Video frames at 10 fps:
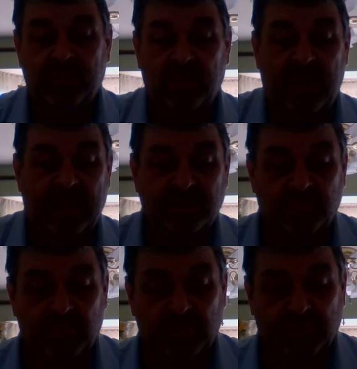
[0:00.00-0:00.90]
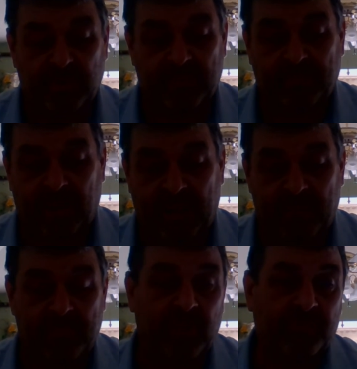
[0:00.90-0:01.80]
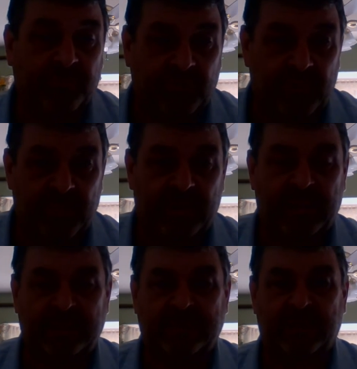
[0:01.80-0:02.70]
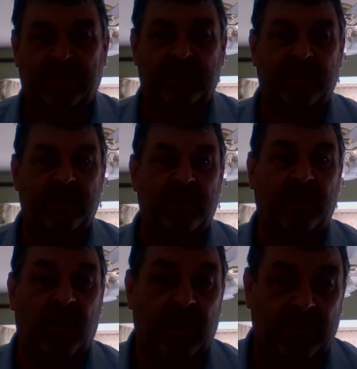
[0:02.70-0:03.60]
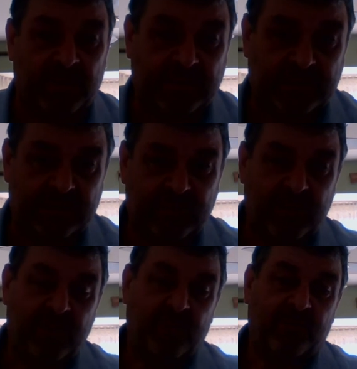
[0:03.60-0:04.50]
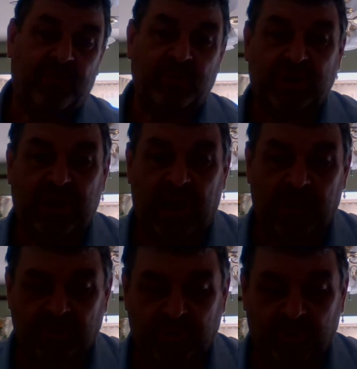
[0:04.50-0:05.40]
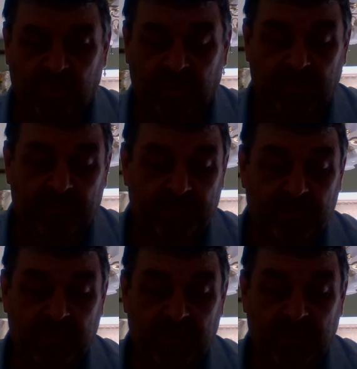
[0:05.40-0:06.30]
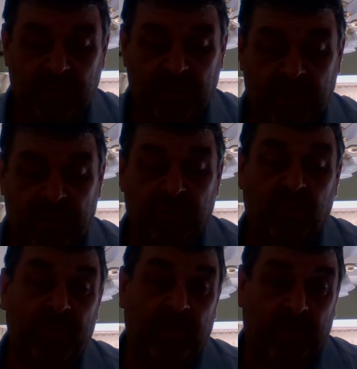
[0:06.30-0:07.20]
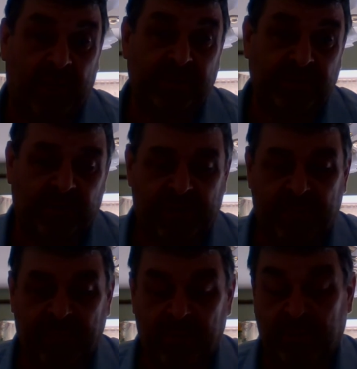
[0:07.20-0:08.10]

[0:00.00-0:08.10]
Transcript: The last one was written by Milton Friedman. He's an economist from the Chicago School, Nobel Prize laureate, by the